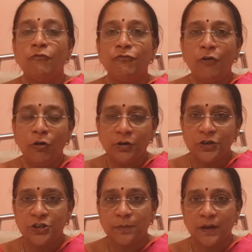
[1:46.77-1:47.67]
For
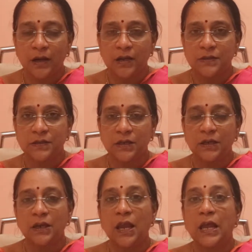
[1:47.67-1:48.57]
Rishabha
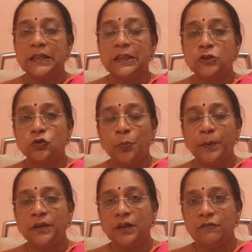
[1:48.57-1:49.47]
Rasi, the
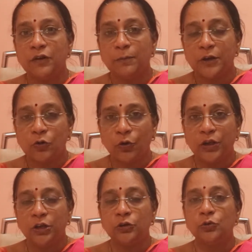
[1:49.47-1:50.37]
Jupiter will be
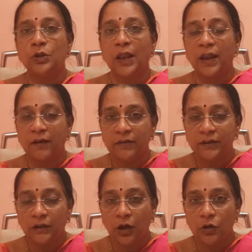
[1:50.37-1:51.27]
going into the
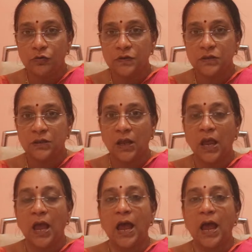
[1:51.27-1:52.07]
11th house.